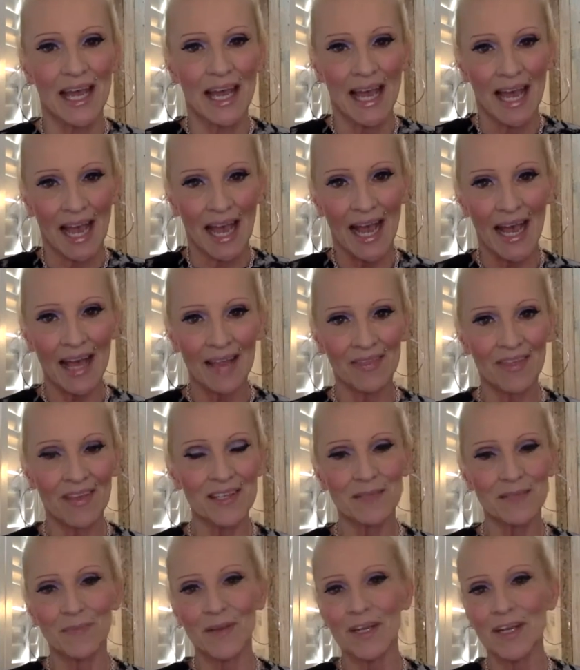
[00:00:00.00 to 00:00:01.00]
And
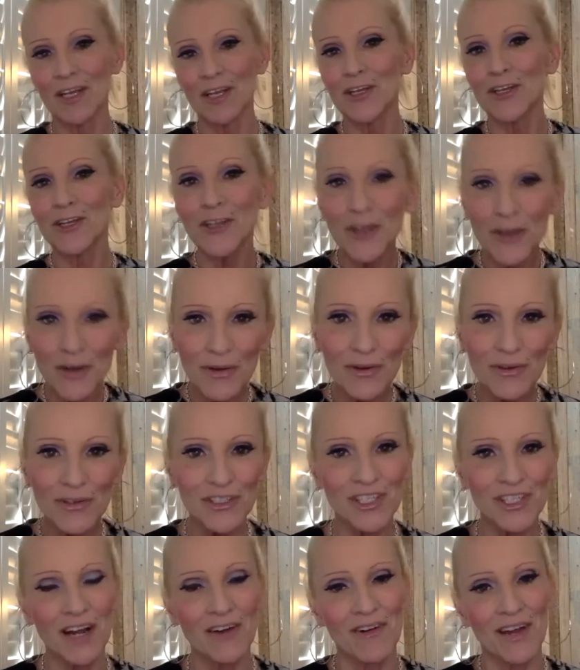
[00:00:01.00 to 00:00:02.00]
there's been a huge
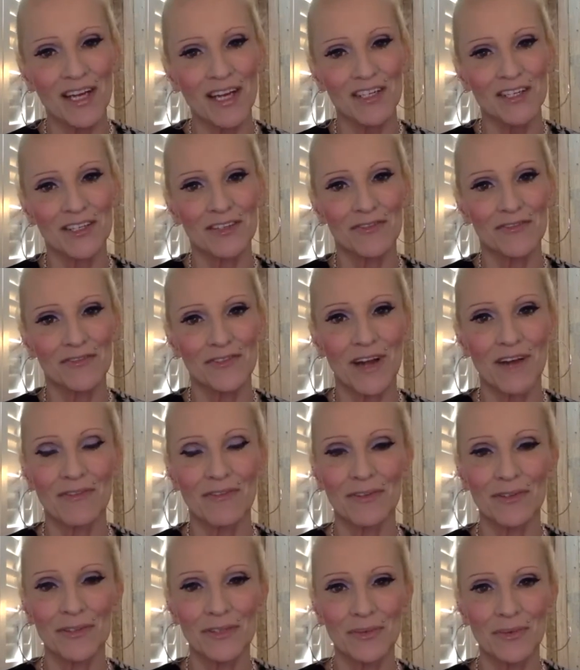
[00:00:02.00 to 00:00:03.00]
direction of
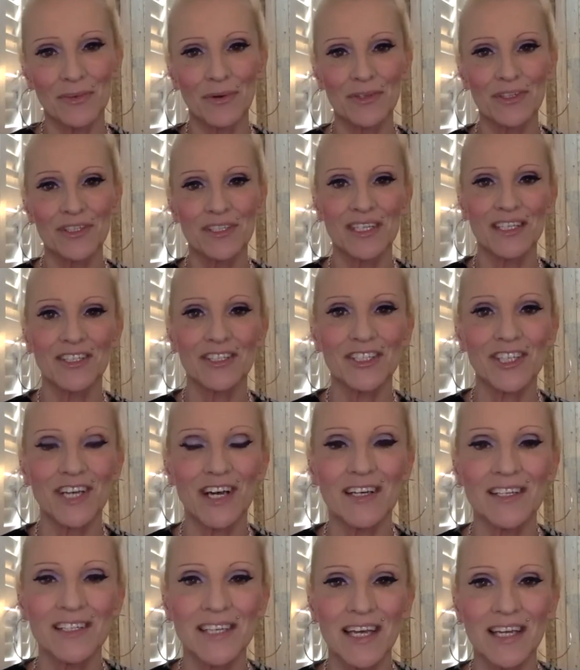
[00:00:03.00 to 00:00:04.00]
travel towards
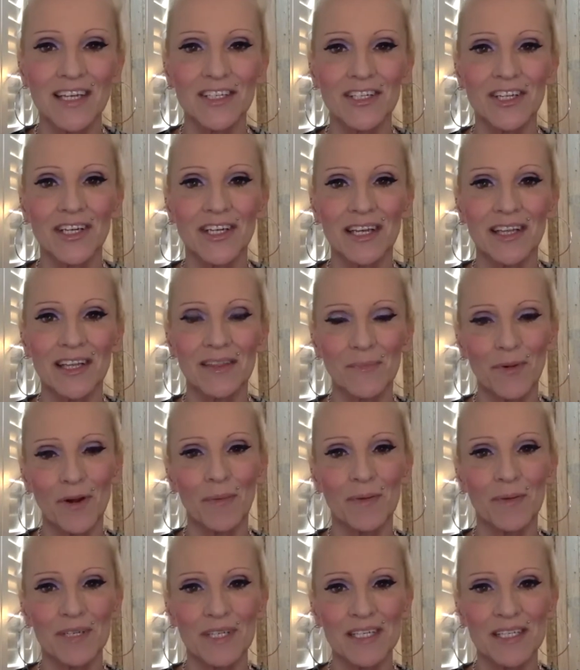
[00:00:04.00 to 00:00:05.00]
digitization in the
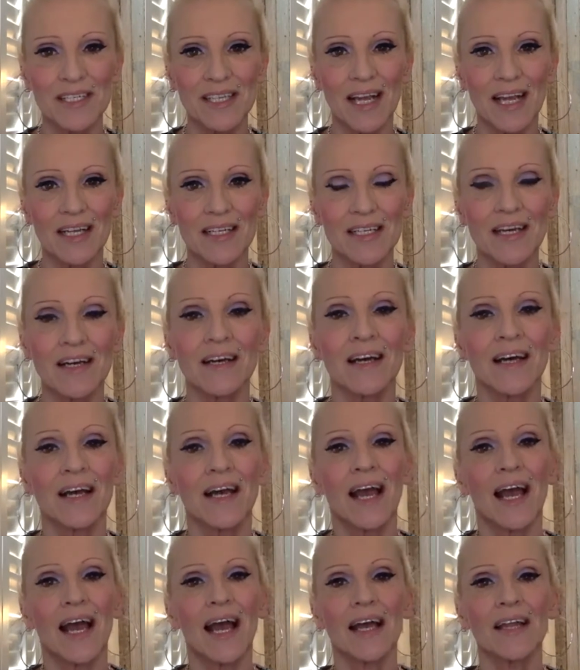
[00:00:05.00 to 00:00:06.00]
property sector.
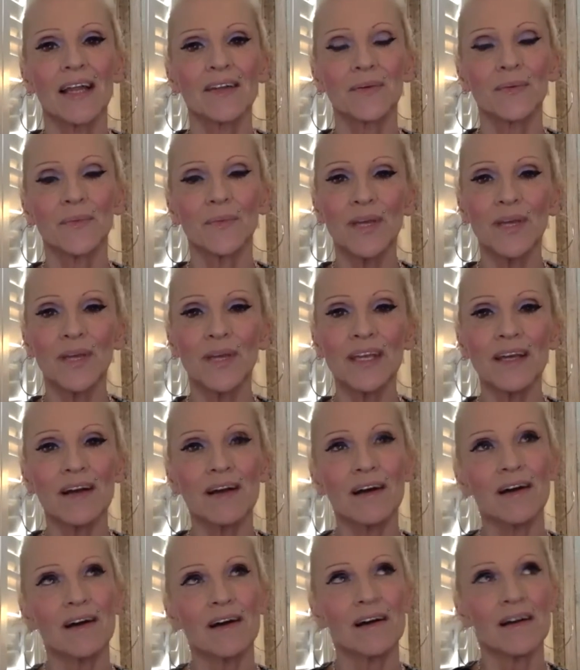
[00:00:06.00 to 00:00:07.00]
And we
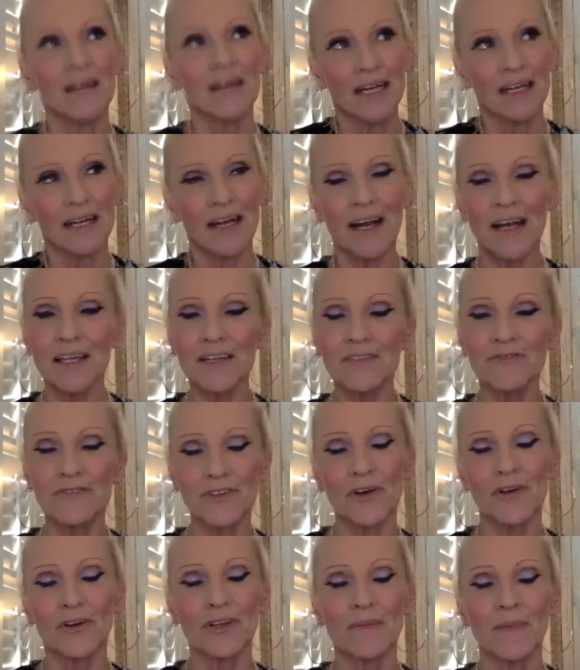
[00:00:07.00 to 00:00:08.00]
are kind of
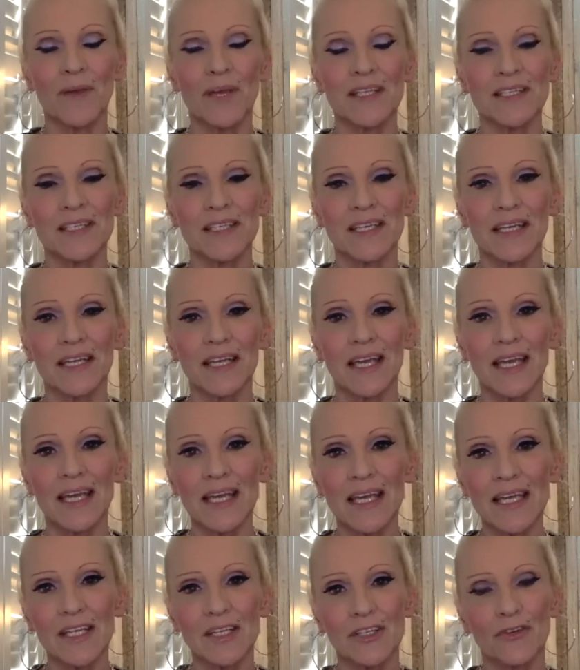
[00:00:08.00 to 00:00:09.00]
documenting
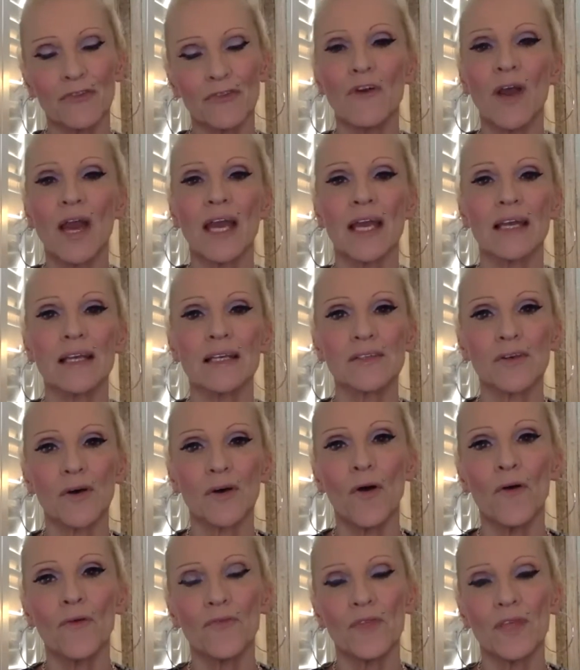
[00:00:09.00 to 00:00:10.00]
each phase
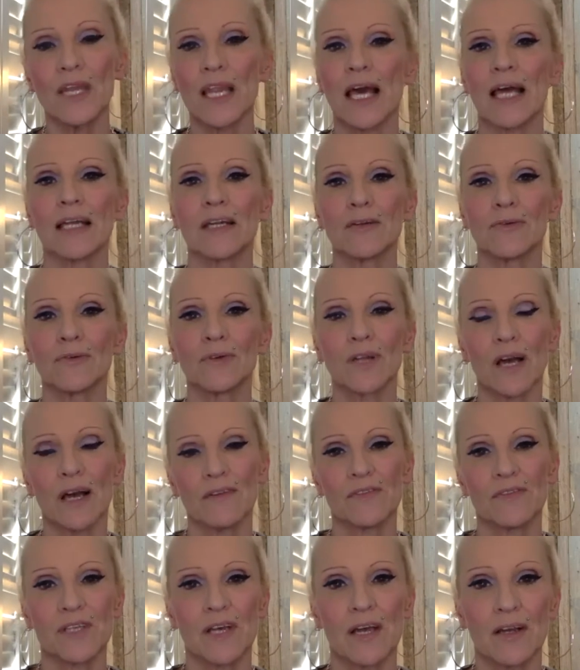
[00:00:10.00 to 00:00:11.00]
of the landlord
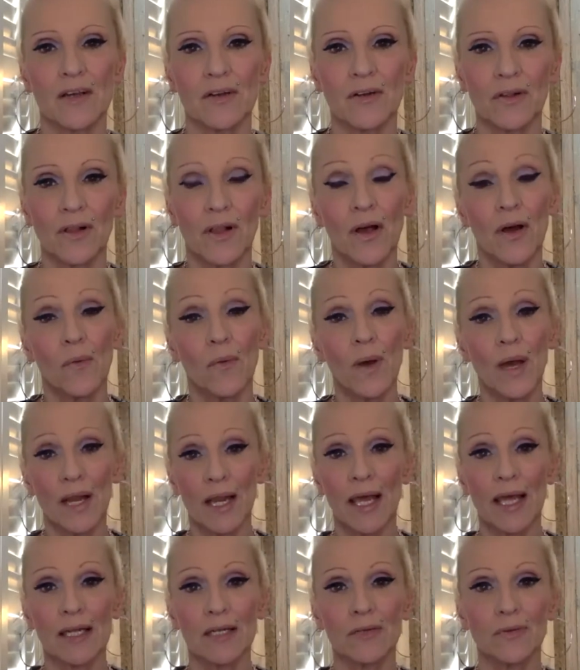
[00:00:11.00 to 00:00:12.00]
lifecycle where
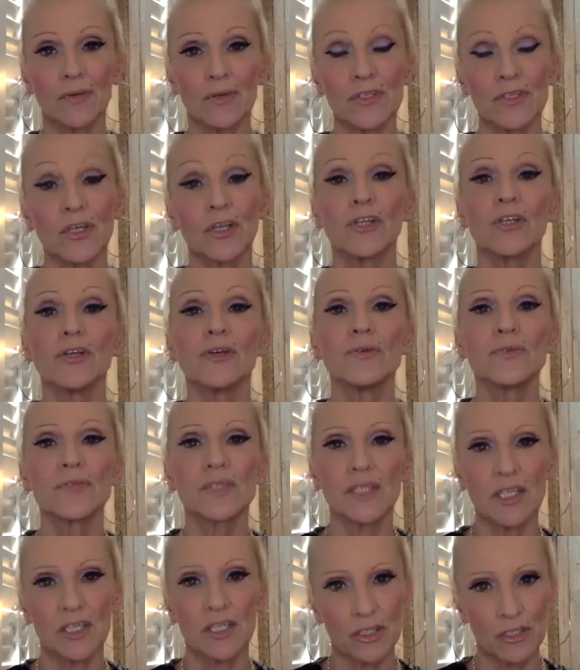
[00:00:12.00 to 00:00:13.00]
landlords can use
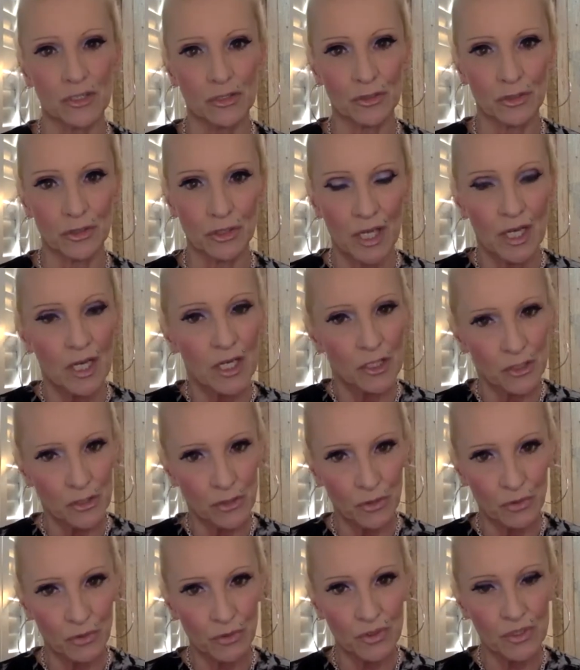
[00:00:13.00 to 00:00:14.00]
digital
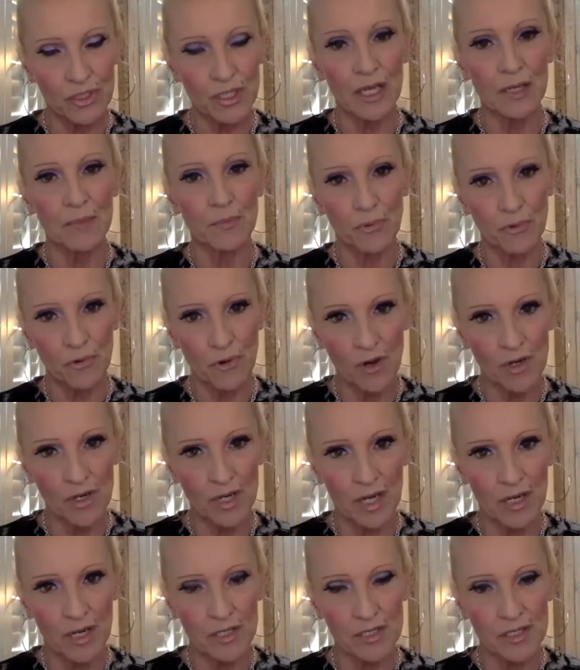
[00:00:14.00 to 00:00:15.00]
tools and
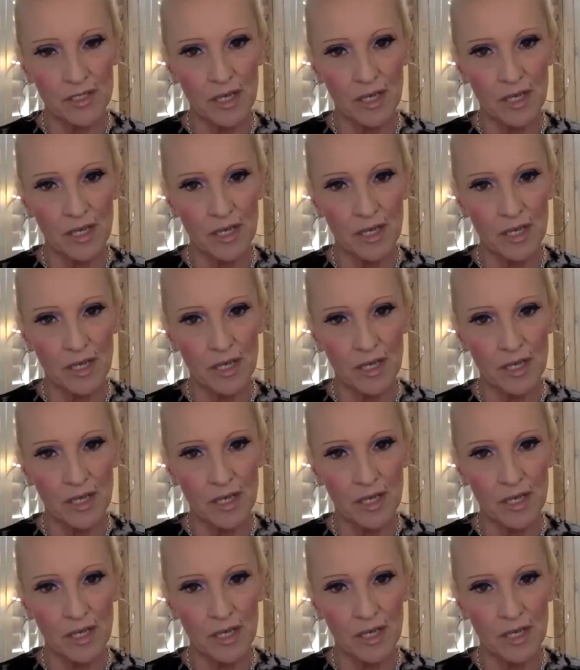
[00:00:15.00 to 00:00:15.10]
products